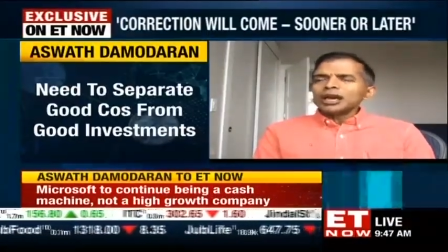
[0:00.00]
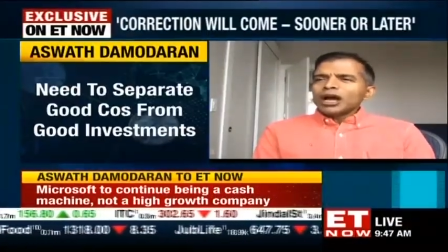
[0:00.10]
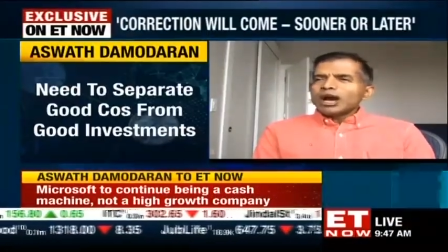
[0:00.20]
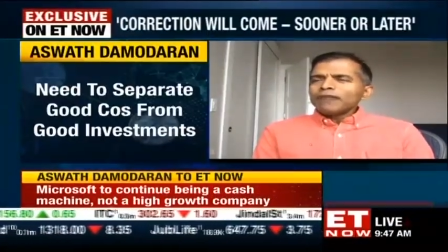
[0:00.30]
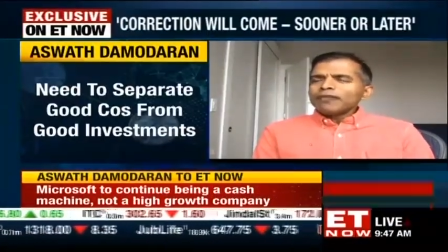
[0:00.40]

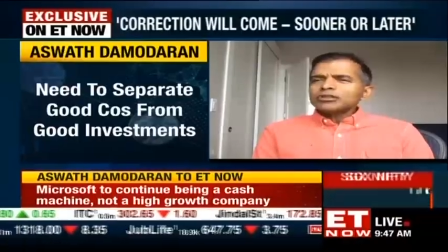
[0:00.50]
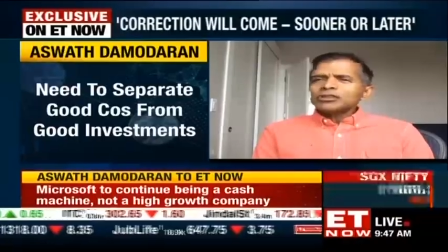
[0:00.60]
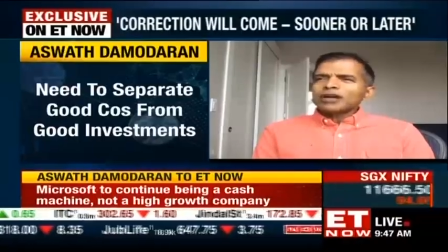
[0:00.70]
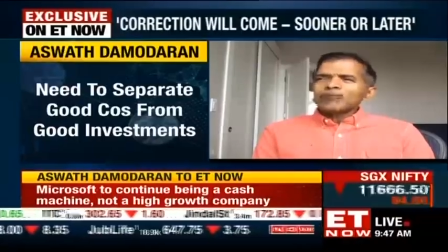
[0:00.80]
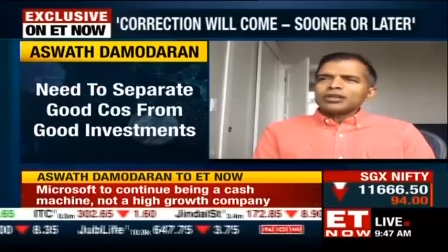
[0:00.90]
I've
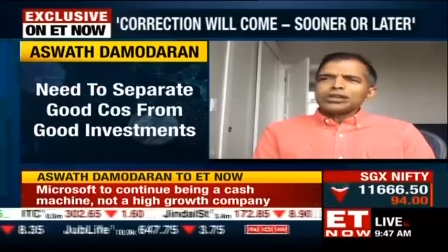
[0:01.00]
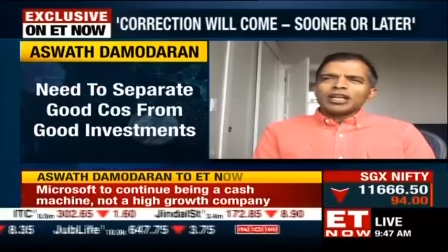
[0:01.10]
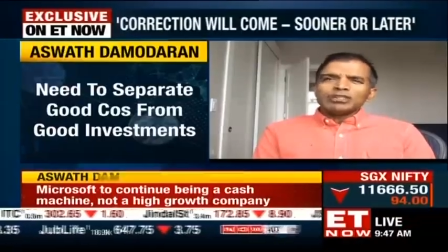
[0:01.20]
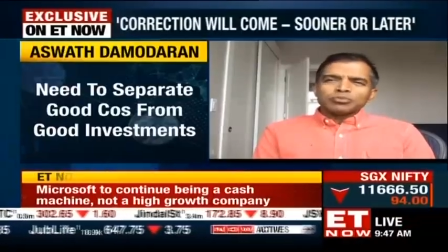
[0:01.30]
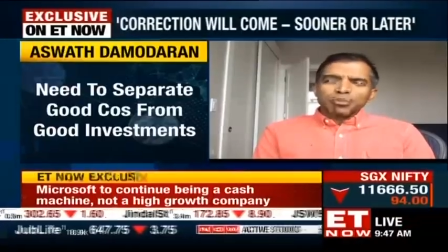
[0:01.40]
discovered it
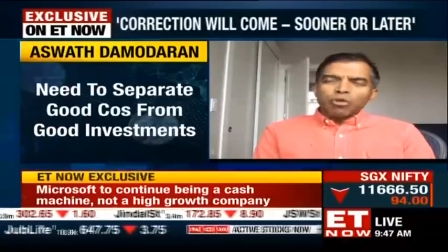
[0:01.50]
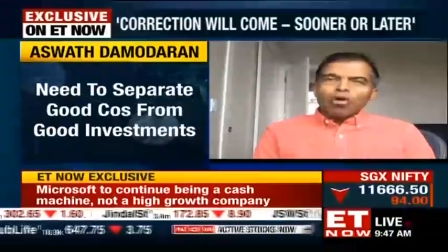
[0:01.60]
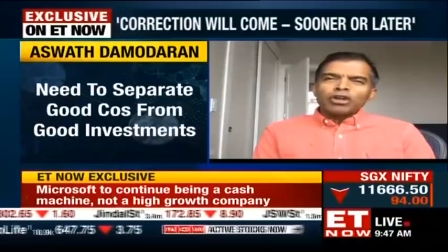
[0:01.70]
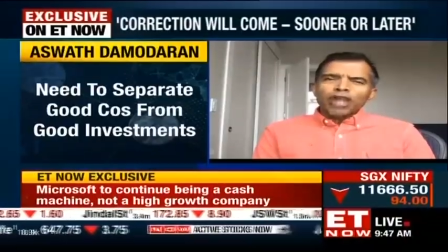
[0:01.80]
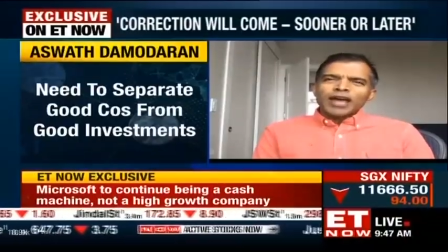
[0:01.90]
does
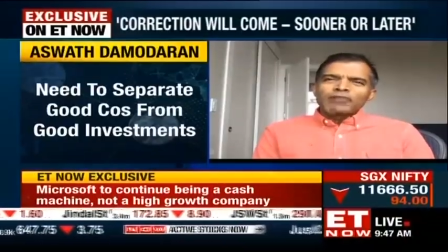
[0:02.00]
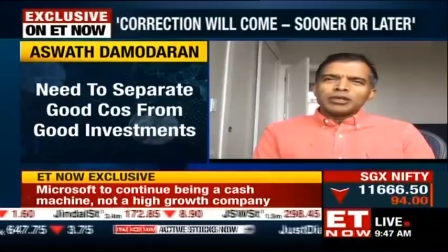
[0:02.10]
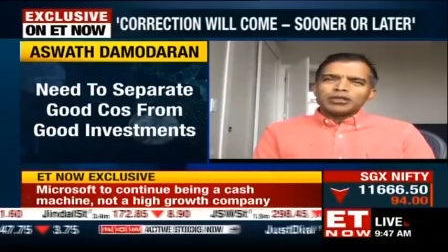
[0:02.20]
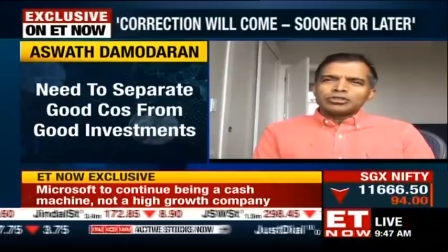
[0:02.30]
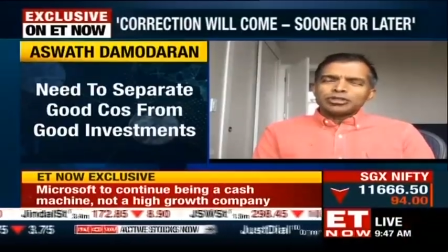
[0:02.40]
more
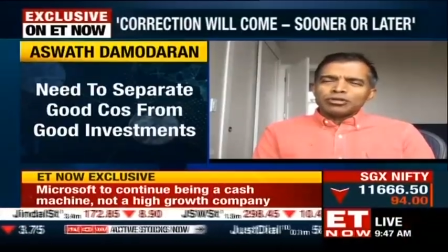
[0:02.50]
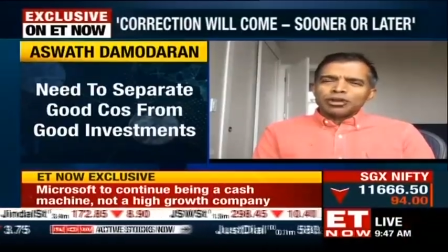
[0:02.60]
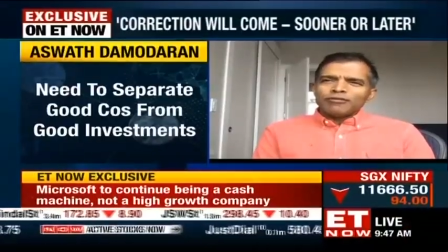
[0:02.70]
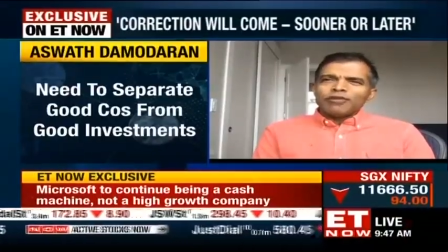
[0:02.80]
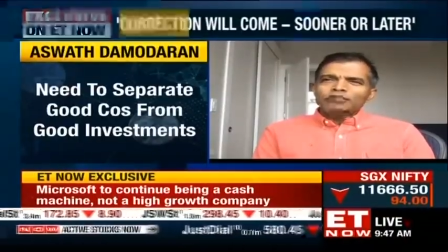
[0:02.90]
damage to your
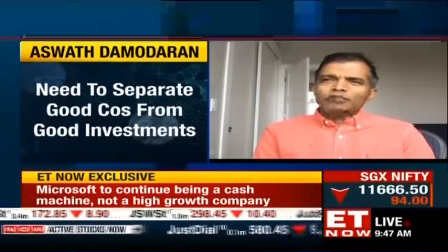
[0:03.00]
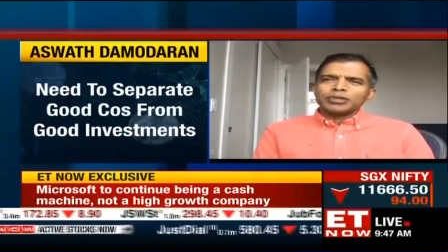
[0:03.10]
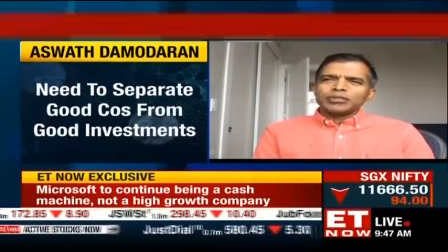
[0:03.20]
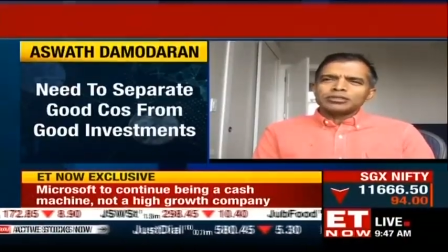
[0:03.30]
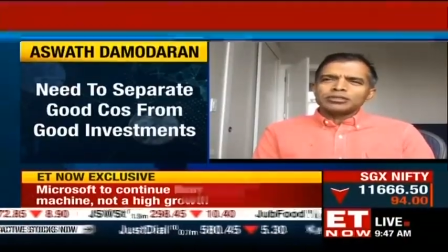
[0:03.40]

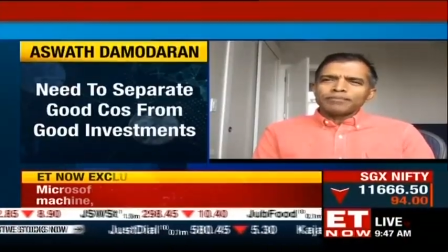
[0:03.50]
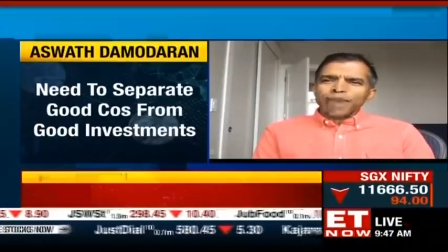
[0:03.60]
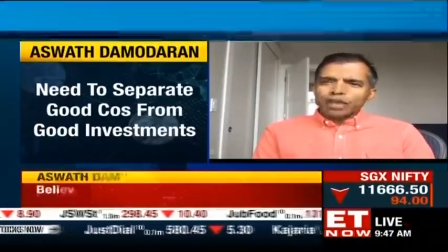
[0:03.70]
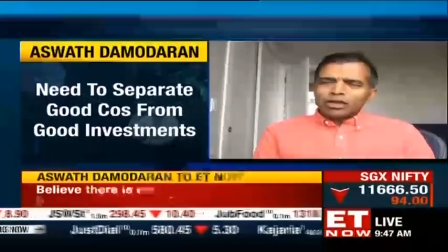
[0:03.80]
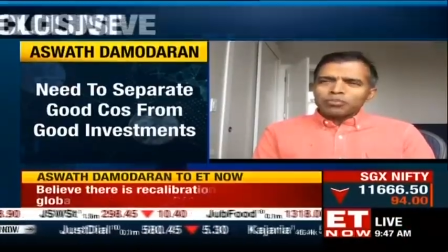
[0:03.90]
investments
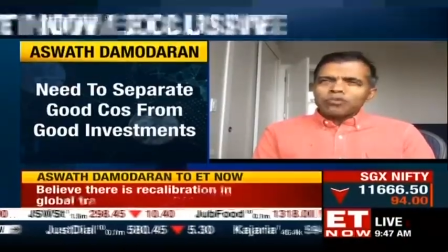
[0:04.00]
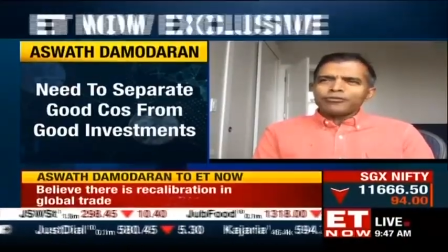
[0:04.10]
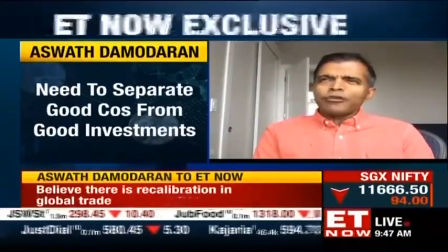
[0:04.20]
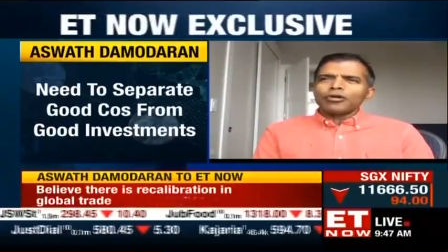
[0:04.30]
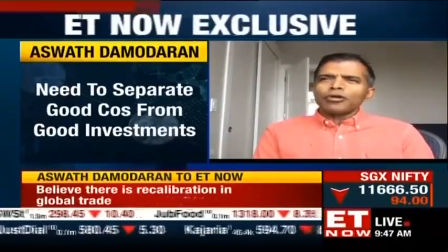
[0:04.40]
and your
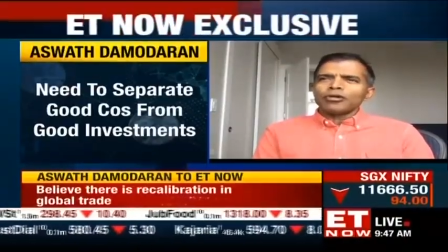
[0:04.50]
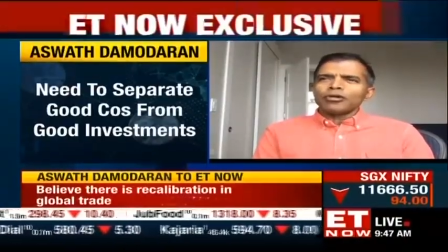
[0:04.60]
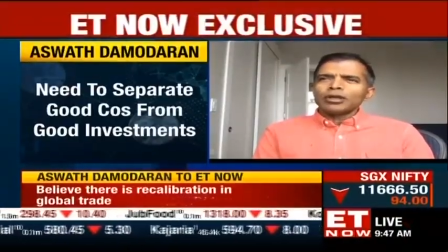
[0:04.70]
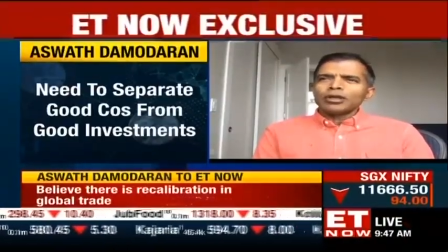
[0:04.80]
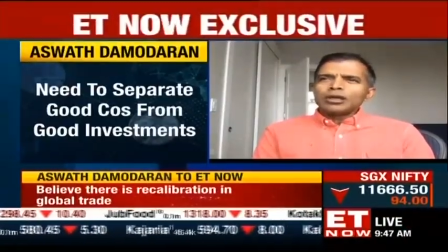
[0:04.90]
portfolio
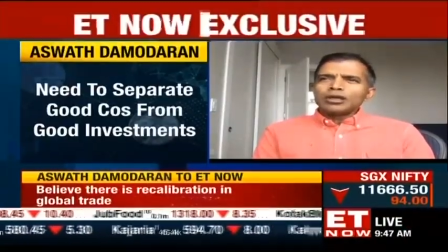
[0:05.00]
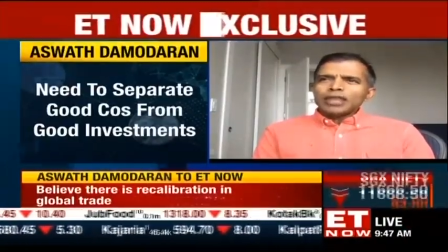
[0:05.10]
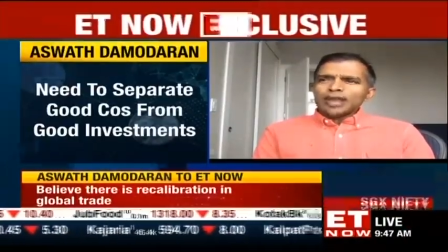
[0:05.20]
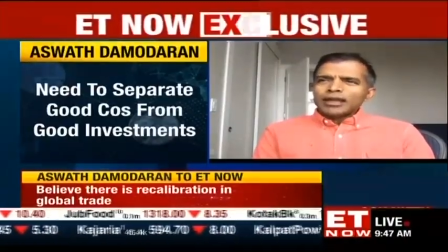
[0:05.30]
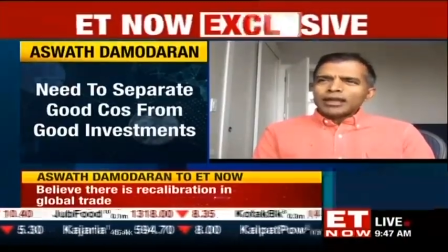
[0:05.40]

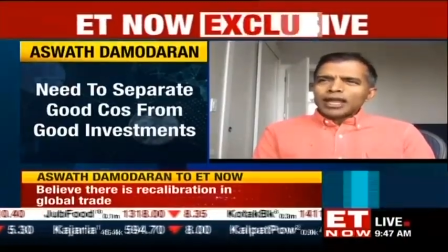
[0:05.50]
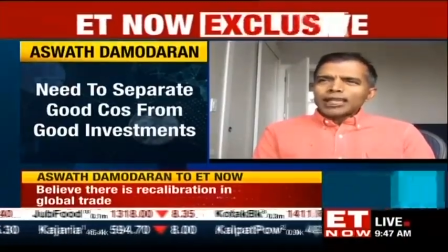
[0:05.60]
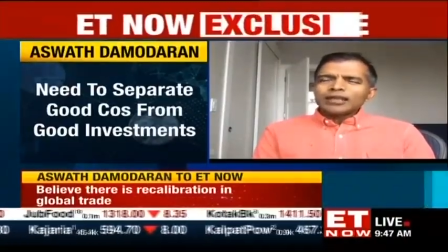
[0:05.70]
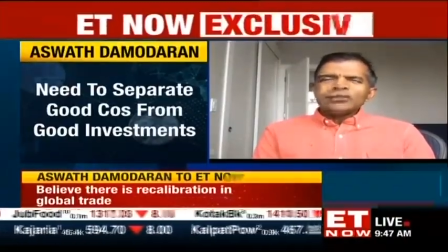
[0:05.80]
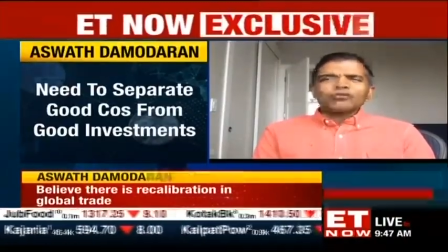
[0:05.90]
than
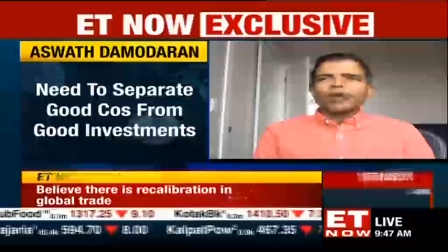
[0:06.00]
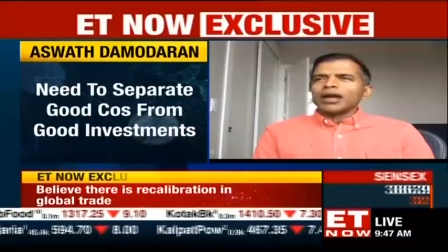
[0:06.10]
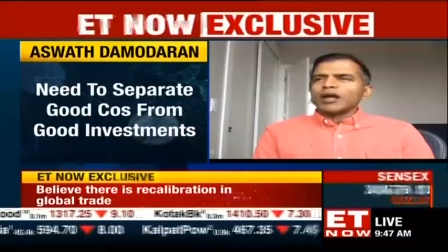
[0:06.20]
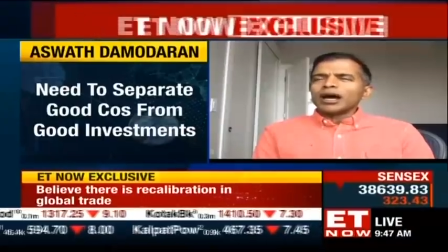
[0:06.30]
letting it ride.